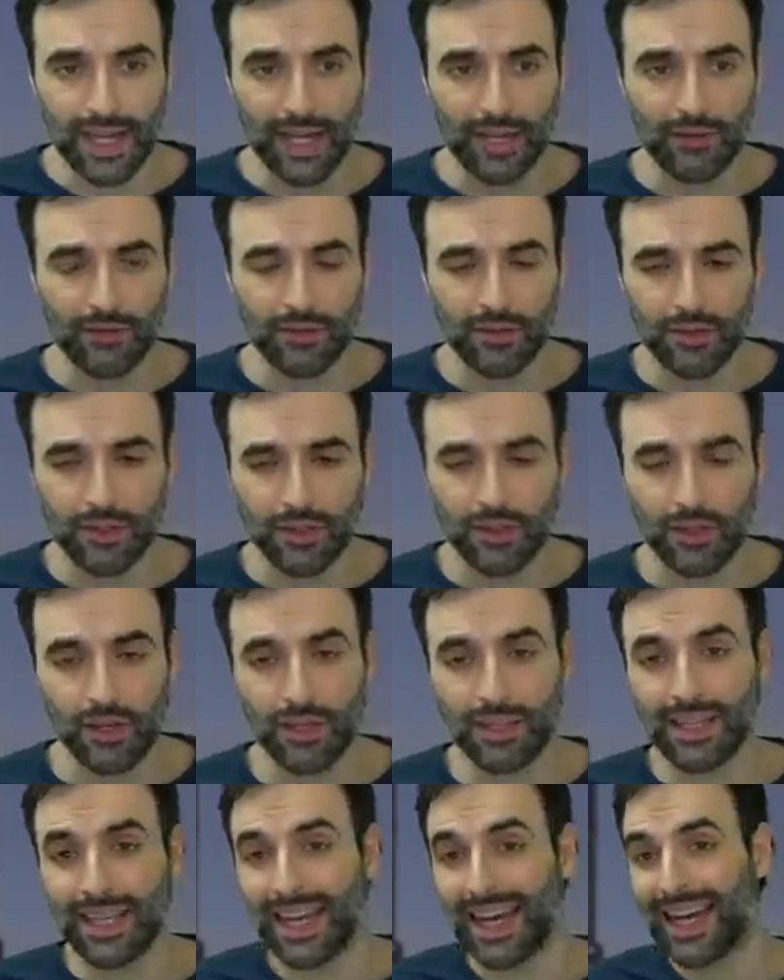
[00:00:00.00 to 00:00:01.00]
now.
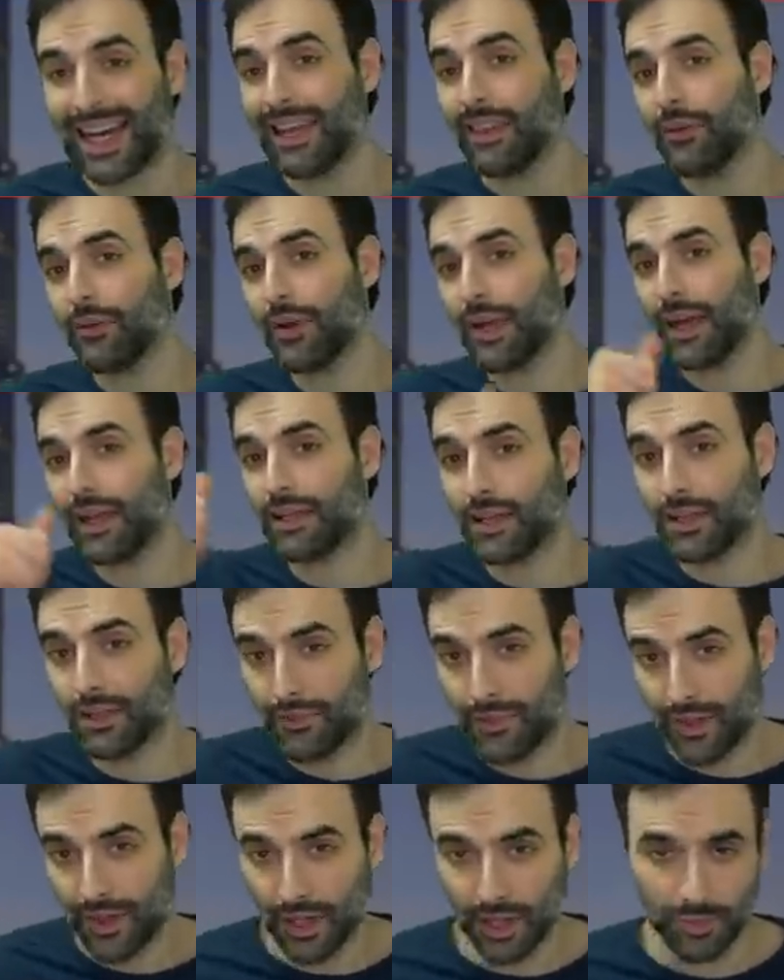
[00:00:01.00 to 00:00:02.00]
On the other end
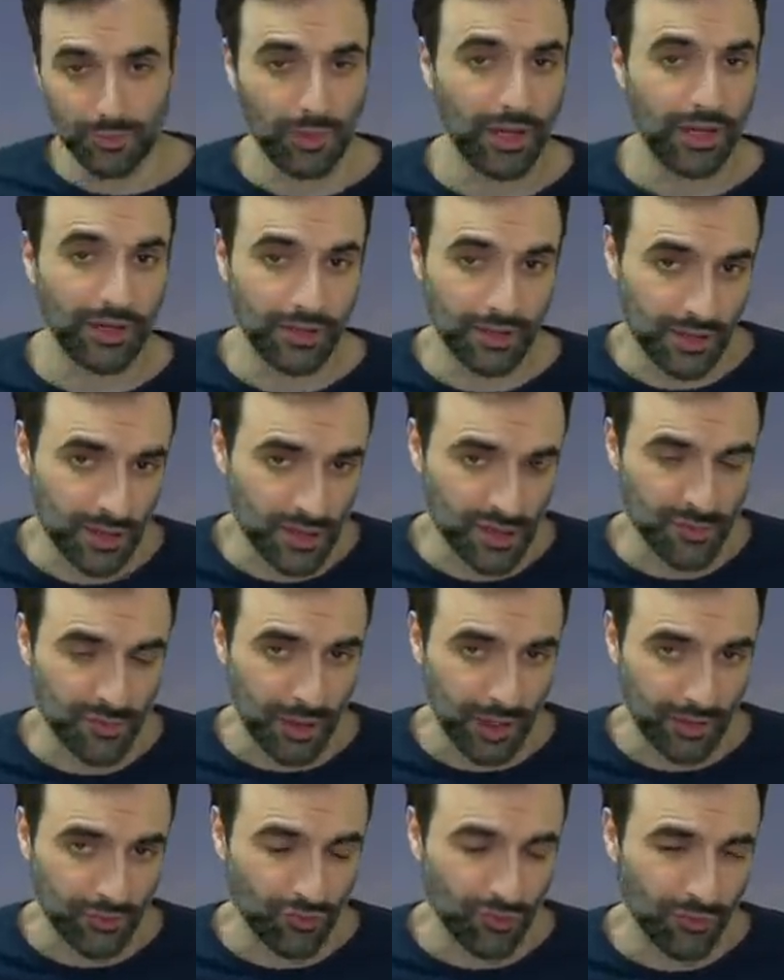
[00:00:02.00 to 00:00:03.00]
of the commodity
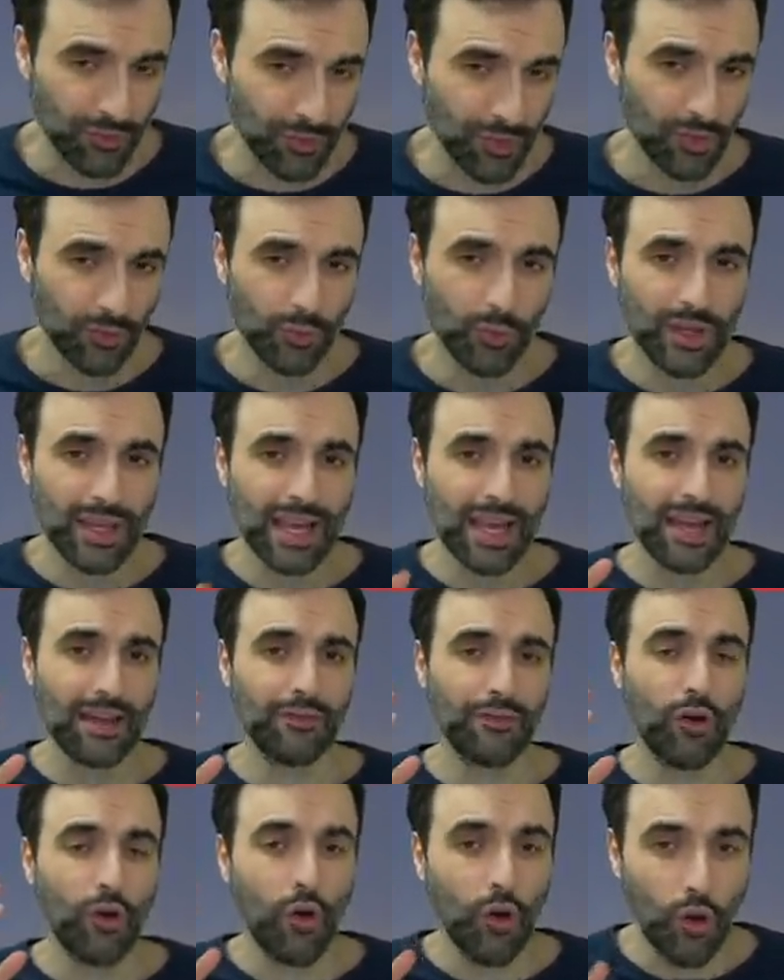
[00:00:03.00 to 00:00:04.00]
spectrum, we
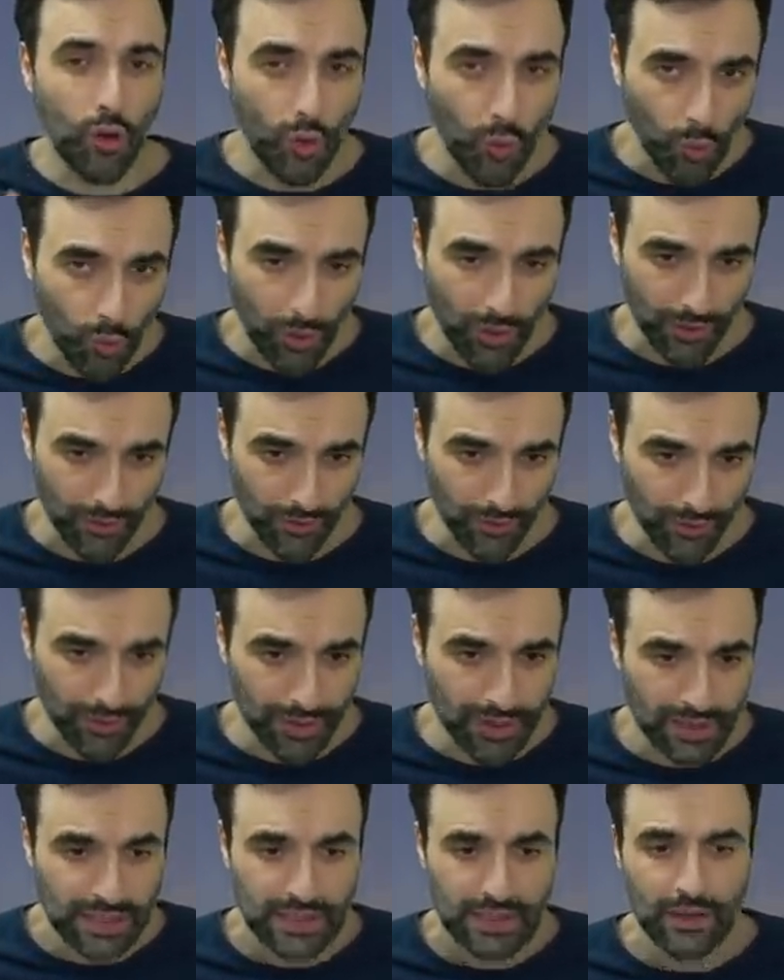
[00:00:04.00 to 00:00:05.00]
have
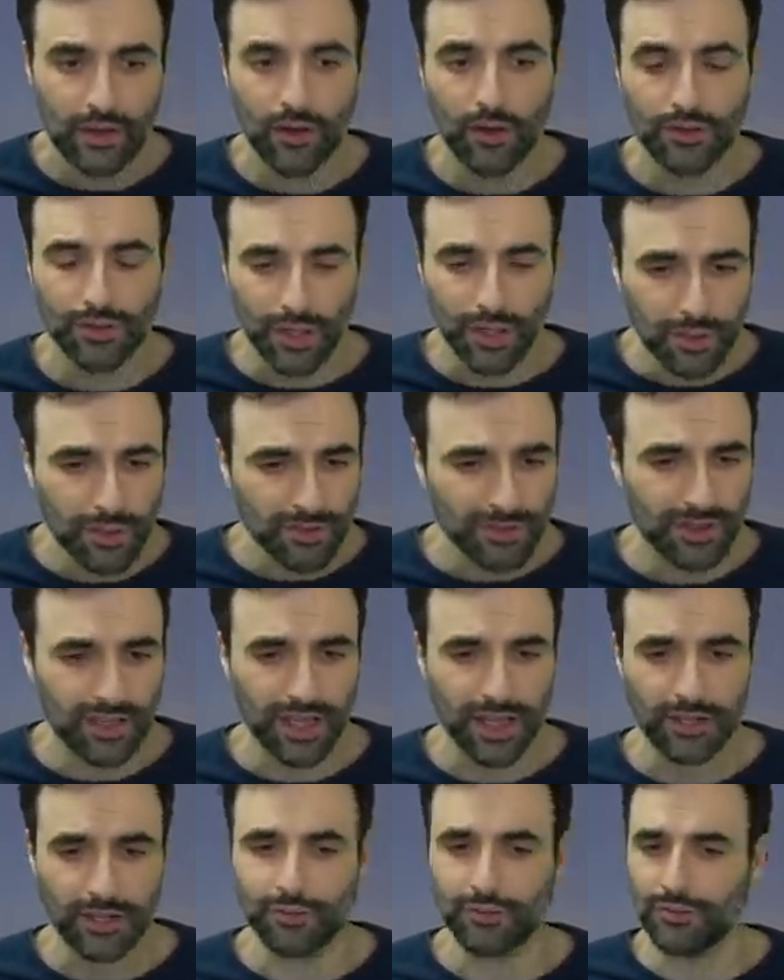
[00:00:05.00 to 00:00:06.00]
oil.
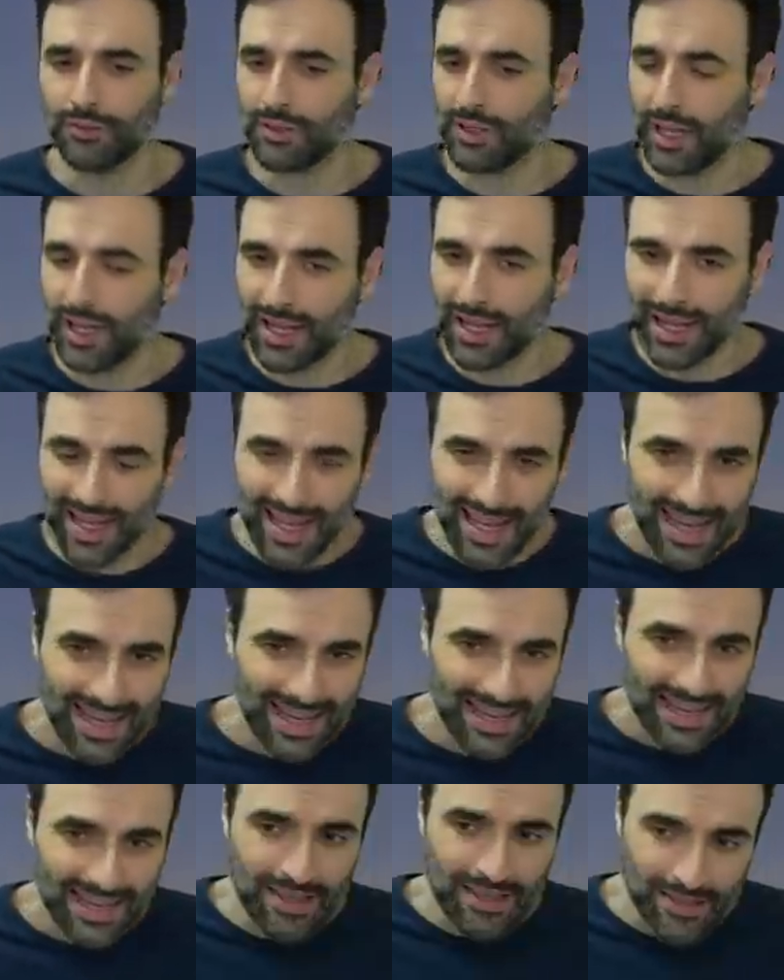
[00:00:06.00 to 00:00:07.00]
WTI crude at
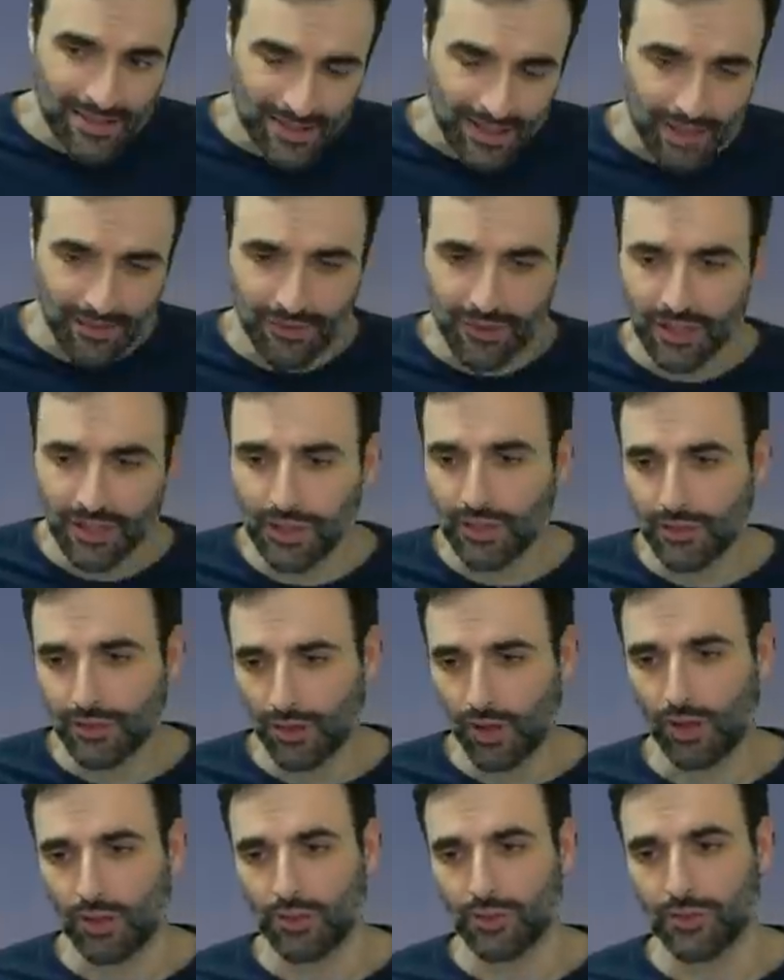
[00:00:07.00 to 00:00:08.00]

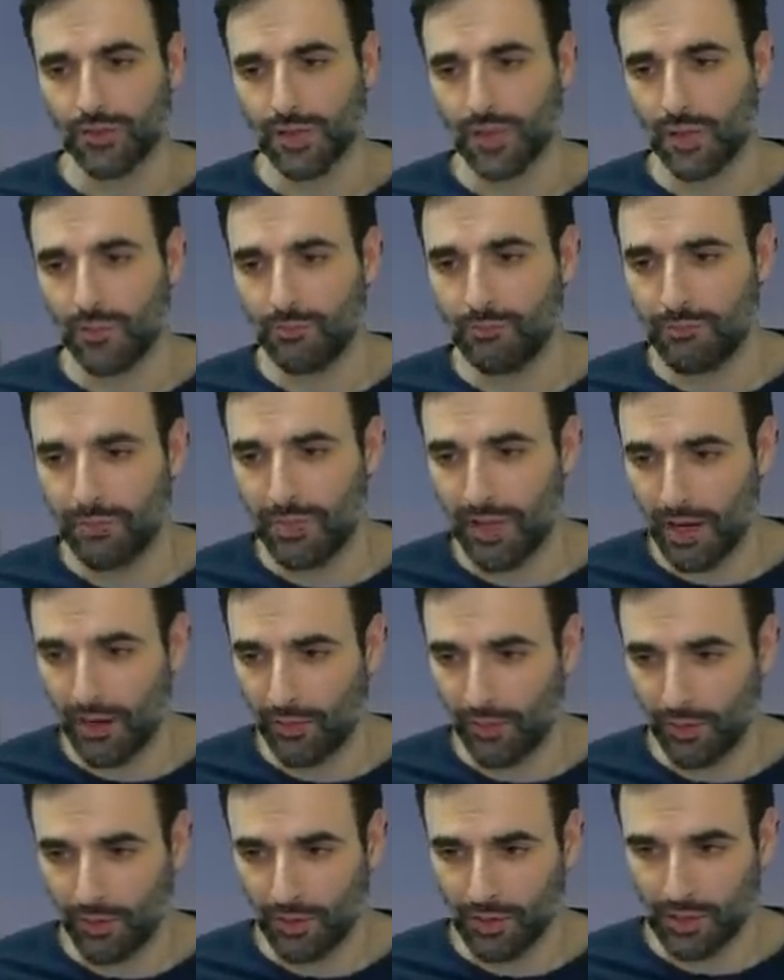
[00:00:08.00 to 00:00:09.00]
$87 a
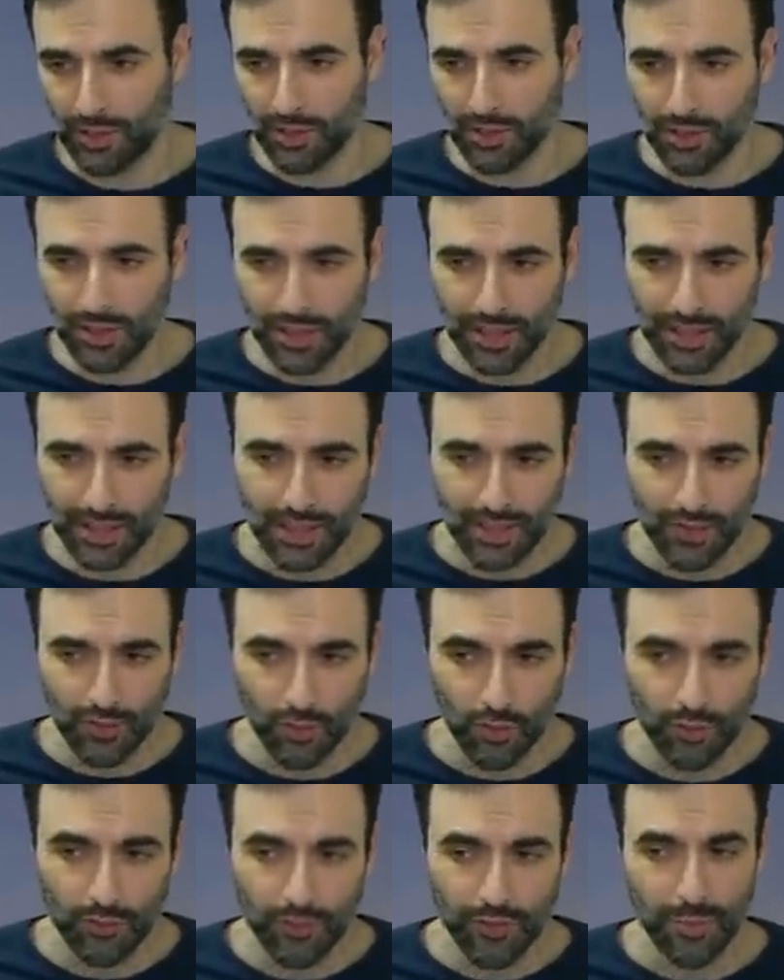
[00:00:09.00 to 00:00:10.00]
barrel. Look at
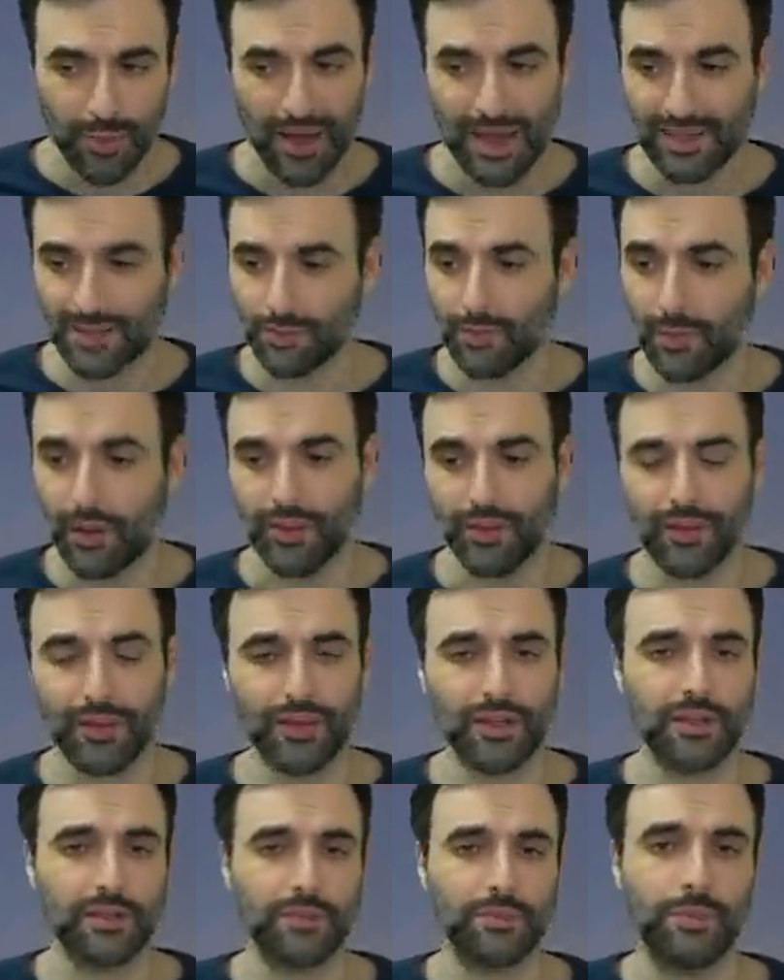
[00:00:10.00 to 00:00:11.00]
it over the past month.
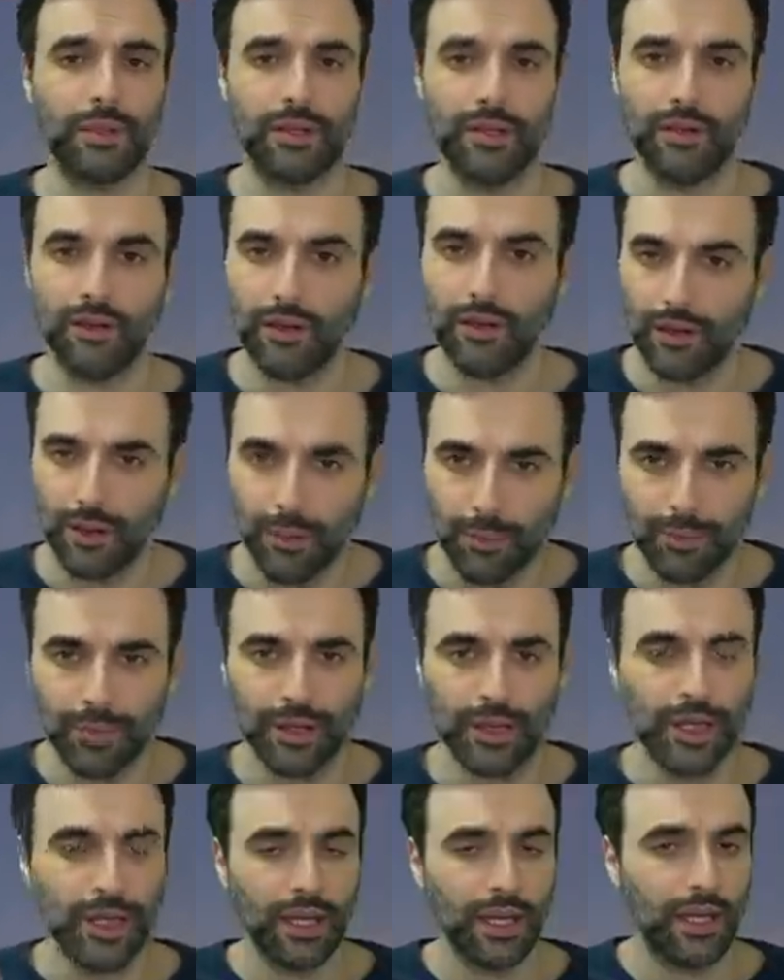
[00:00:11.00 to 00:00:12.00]
It's been up
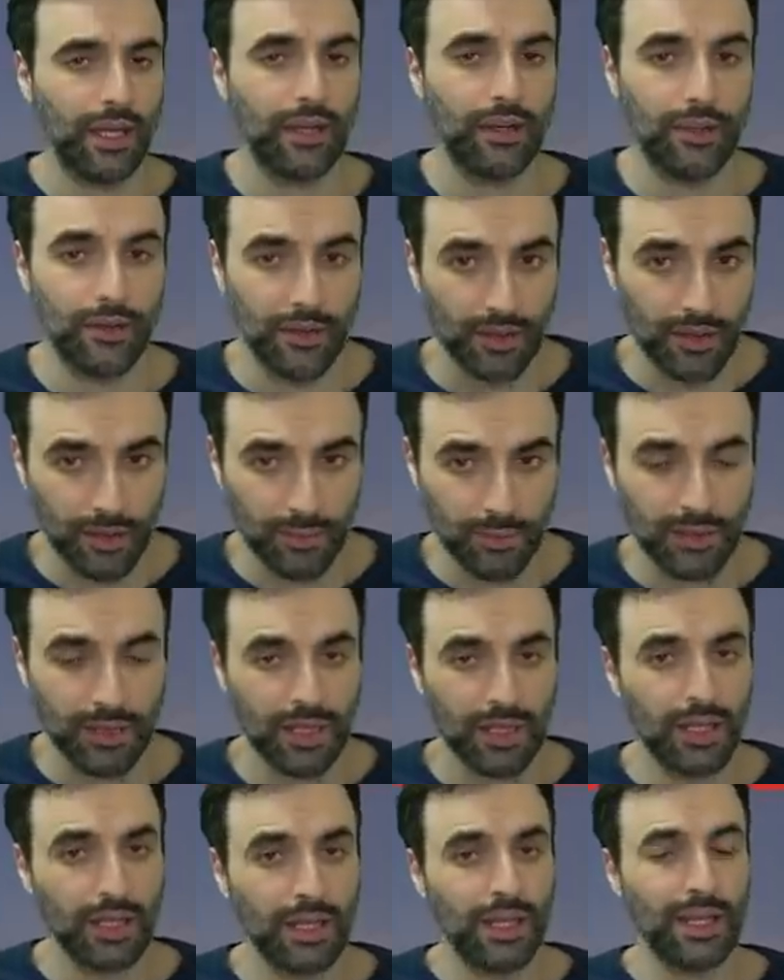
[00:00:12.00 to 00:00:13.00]
and up